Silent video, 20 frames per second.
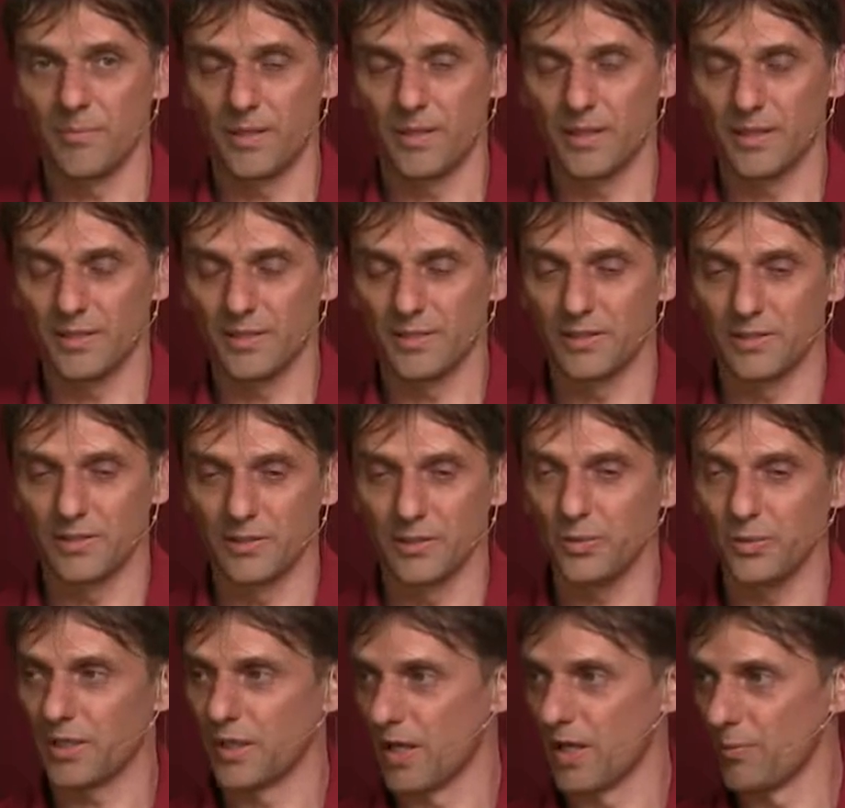and uh, you
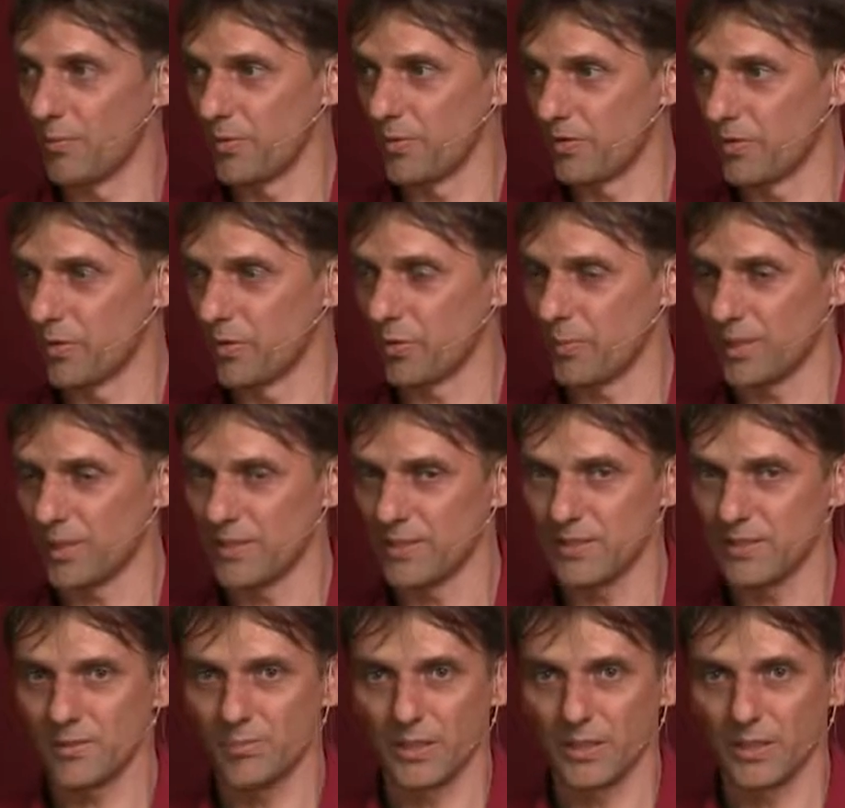can help with your plants,